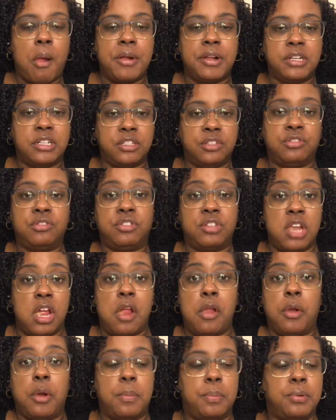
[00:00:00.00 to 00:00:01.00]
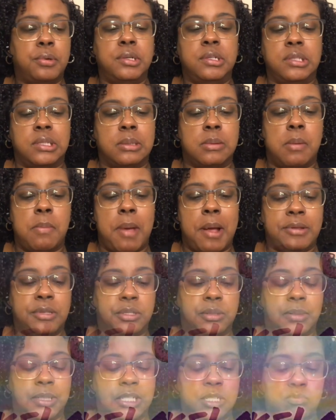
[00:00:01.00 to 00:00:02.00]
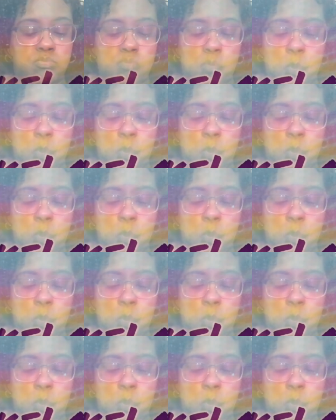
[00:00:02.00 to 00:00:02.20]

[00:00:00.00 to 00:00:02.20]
understand the points I'm about to make.